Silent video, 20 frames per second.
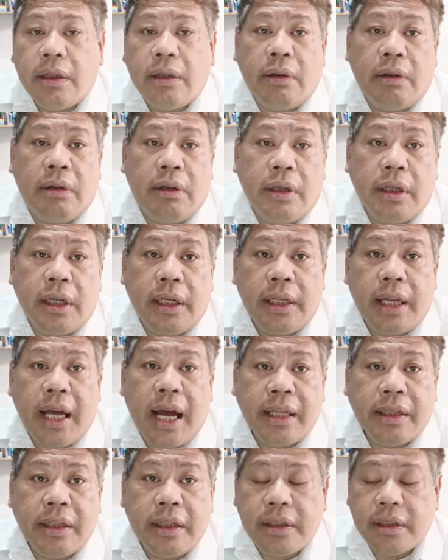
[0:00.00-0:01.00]
or an
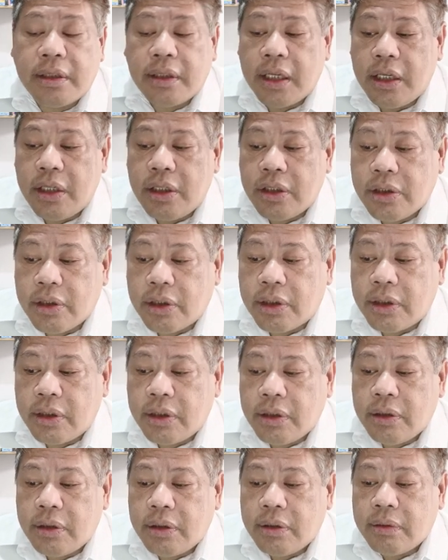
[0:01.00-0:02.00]
attestation
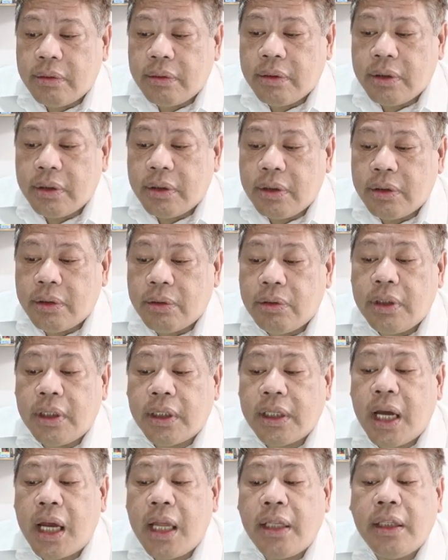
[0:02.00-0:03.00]
to the
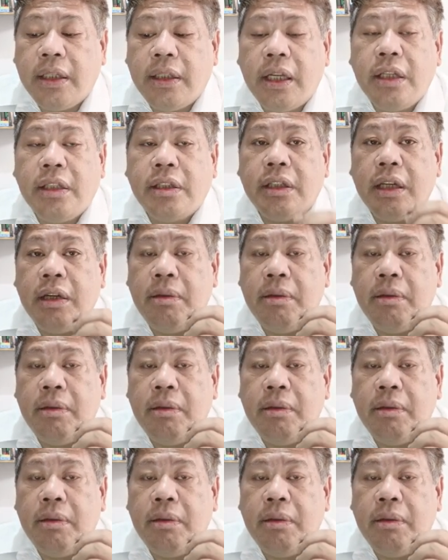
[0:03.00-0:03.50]
candidate's